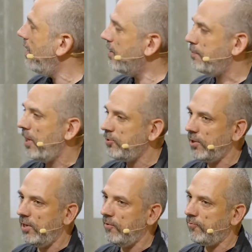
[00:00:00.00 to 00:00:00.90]

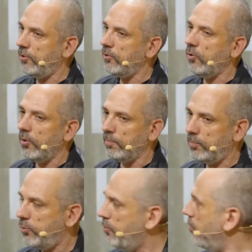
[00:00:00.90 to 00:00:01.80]
especially for the urban
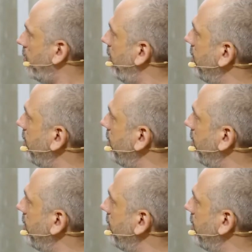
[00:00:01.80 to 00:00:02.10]
poor.